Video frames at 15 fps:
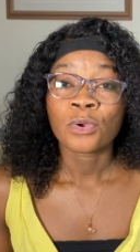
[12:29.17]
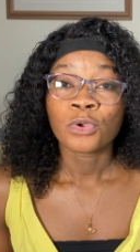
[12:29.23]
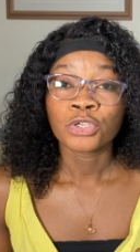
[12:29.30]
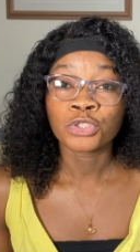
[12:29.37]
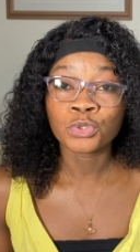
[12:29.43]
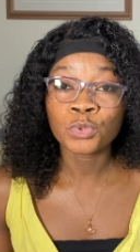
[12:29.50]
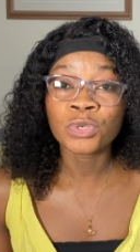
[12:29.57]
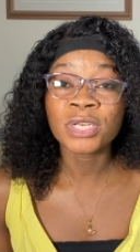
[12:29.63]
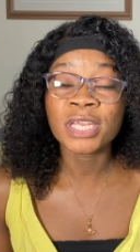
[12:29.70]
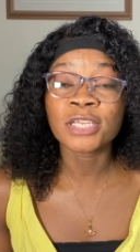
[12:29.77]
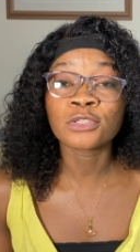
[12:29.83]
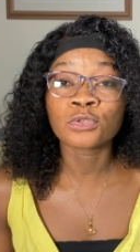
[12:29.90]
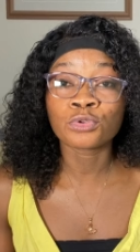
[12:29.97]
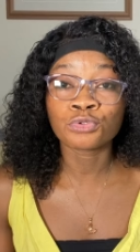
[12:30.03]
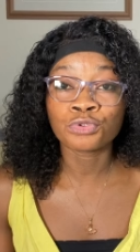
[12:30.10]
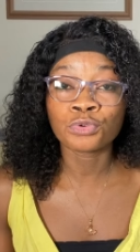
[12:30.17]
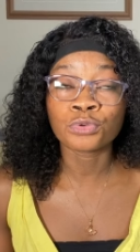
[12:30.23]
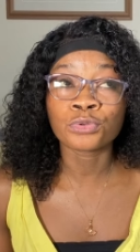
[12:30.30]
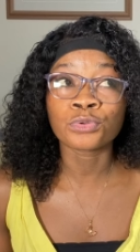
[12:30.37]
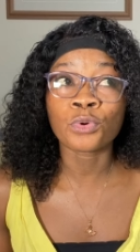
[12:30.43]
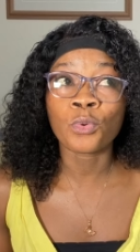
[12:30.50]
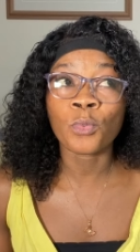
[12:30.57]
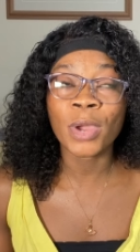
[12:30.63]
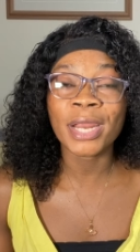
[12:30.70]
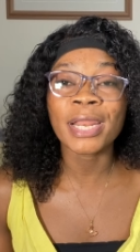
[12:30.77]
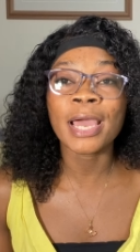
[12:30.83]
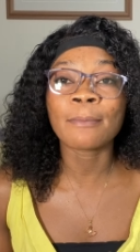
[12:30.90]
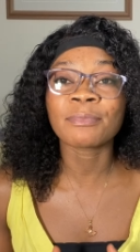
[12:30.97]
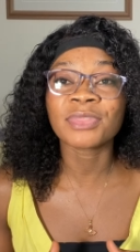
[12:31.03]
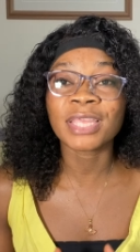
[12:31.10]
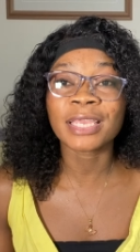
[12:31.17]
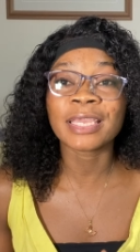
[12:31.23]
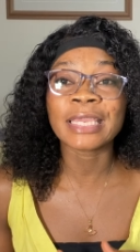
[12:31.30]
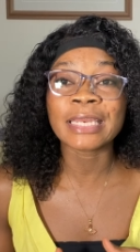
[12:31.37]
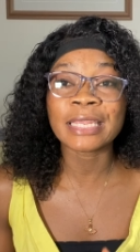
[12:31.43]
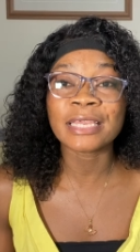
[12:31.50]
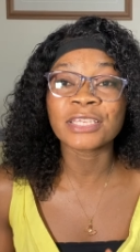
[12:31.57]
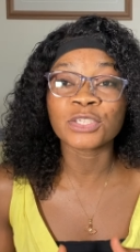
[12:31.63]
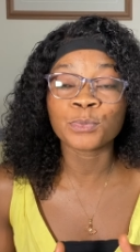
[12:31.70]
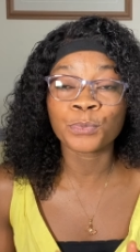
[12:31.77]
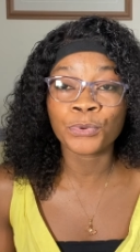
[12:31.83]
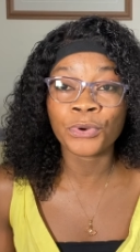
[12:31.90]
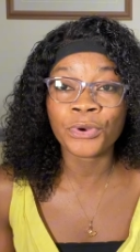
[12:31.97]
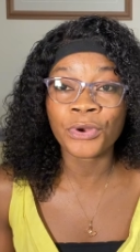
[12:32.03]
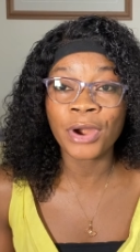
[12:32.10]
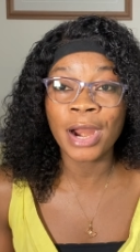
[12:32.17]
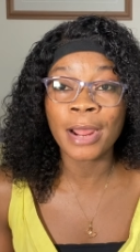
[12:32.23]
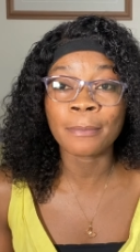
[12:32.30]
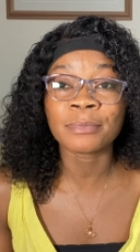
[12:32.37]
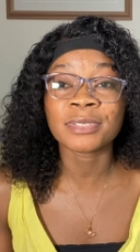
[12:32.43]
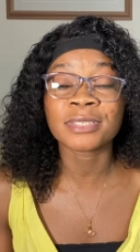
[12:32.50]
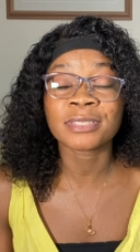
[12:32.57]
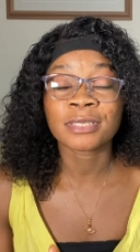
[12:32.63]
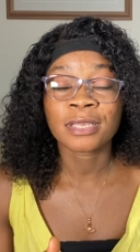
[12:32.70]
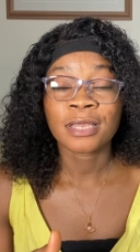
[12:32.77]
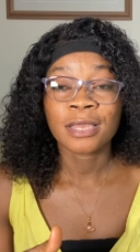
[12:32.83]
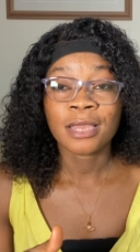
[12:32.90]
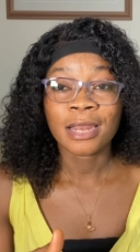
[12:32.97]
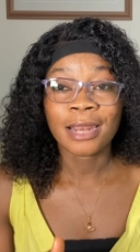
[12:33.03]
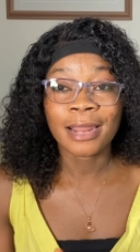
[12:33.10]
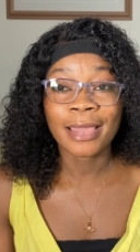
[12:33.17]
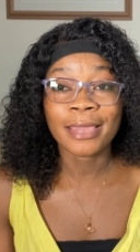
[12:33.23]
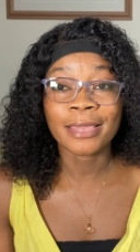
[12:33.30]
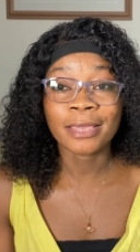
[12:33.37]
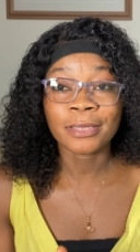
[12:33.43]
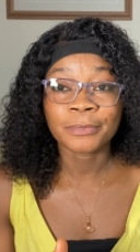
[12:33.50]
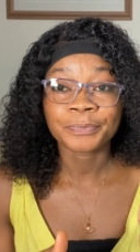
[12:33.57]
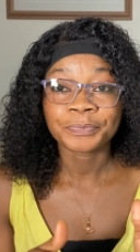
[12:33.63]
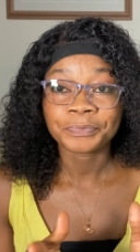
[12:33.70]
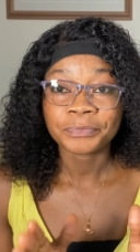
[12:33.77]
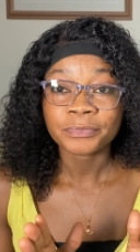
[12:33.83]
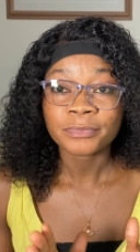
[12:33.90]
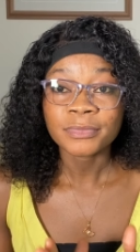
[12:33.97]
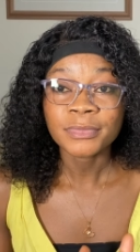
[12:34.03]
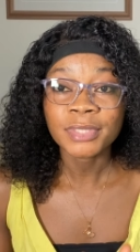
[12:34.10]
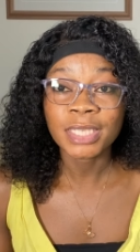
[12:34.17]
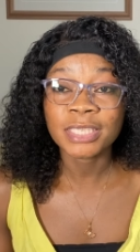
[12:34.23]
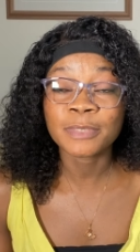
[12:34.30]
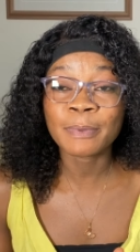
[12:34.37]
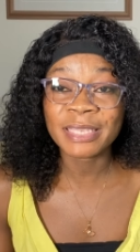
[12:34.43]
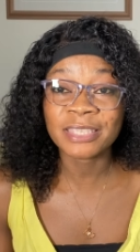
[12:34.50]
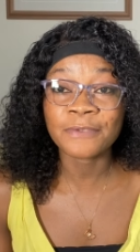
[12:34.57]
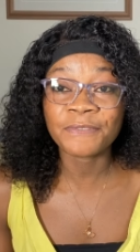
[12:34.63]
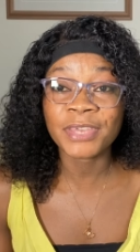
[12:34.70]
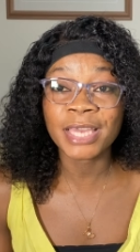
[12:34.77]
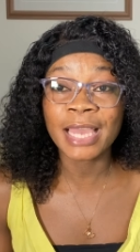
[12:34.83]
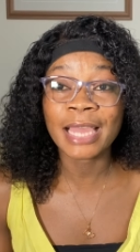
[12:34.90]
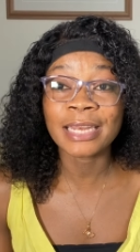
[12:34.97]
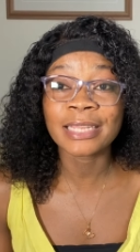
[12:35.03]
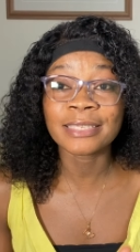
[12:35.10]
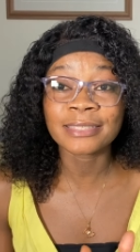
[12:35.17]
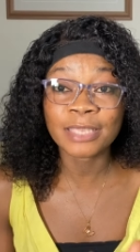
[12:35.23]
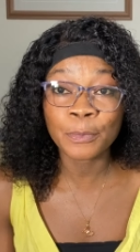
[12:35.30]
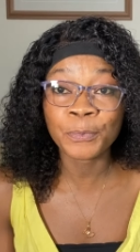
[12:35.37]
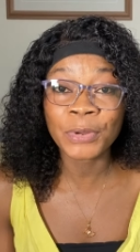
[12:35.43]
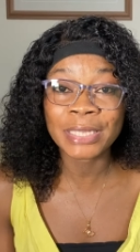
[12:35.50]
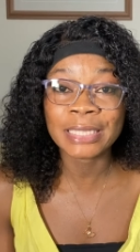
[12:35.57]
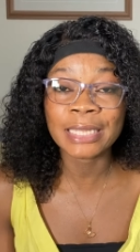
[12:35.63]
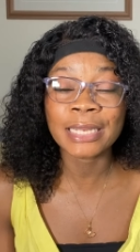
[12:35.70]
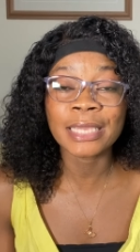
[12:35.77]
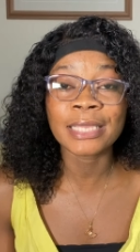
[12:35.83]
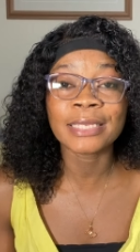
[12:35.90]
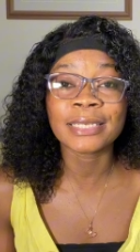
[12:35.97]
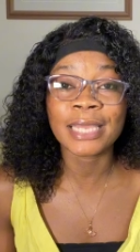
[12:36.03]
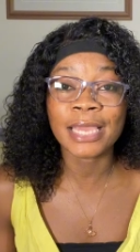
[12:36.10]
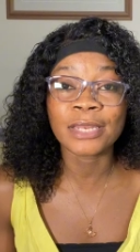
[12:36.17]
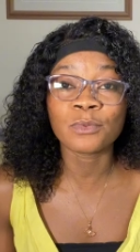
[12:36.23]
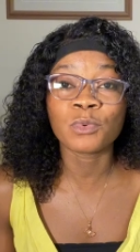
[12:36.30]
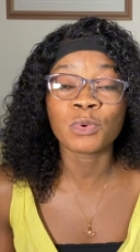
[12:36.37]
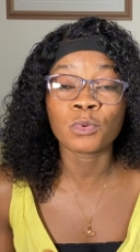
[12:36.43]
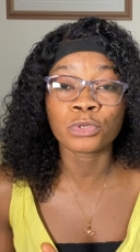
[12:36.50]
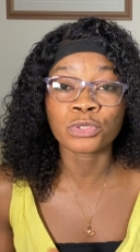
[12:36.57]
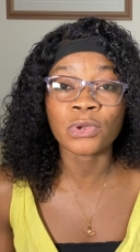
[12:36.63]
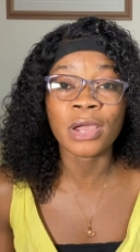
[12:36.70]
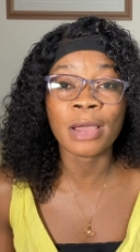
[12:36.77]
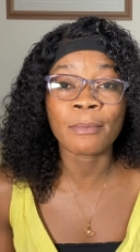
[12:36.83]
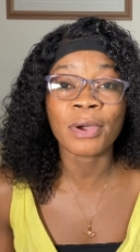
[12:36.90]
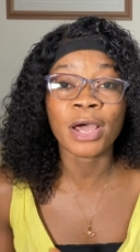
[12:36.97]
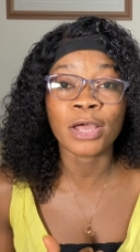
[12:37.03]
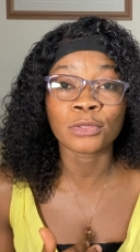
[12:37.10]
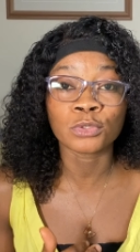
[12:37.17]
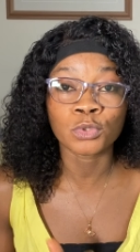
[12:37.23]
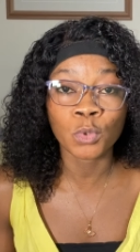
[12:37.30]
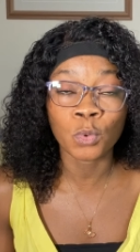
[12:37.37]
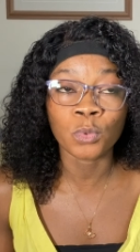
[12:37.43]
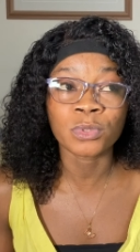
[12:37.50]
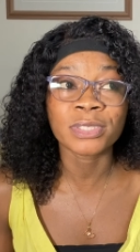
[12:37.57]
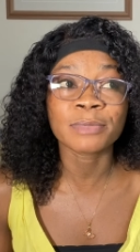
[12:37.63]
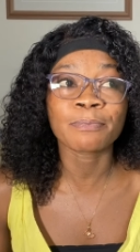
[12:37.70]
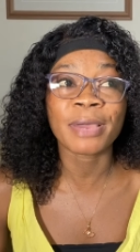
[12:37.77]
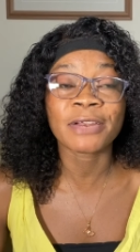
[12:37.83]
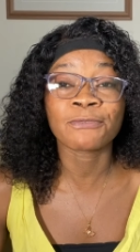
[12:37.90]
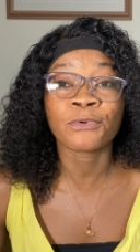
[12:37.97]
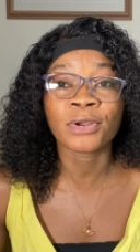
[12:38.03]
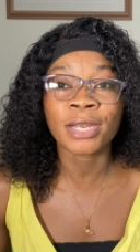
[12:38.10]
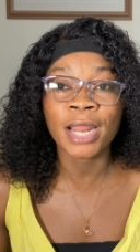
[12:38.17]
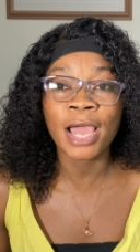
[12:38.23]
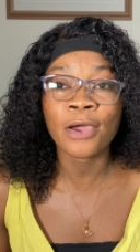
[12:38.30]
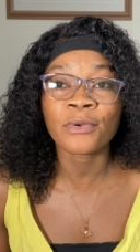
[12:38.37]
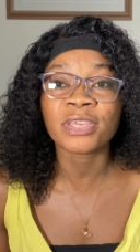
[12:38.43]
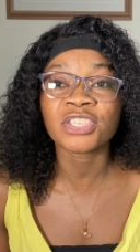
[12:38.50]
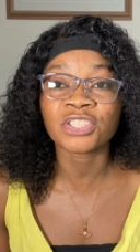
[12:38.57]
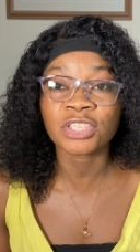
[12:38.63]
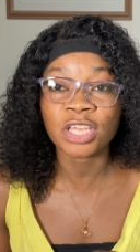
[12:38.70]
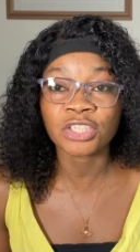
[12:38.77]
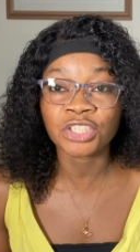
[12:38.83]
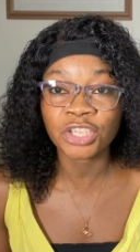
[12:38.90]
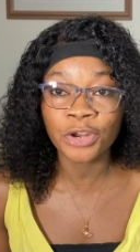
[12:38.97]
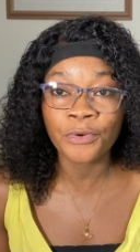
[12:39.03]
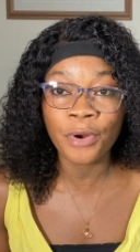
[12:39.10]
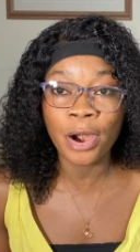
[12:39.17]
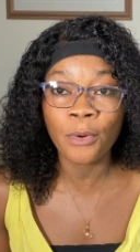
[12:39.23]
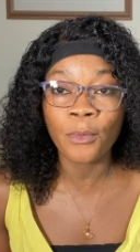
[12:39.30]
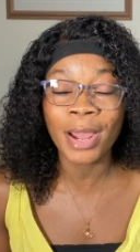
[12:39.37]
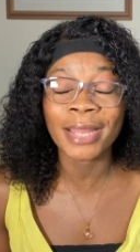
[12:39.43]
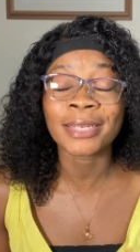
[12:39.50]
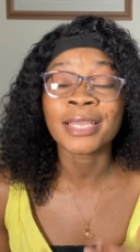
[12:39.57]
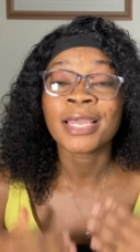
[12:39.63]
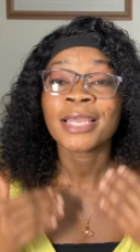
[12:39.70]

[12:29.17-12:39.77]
you need to do. So when I'm taking each programs like specifically separately, then we will talk about those, but for now is the general one.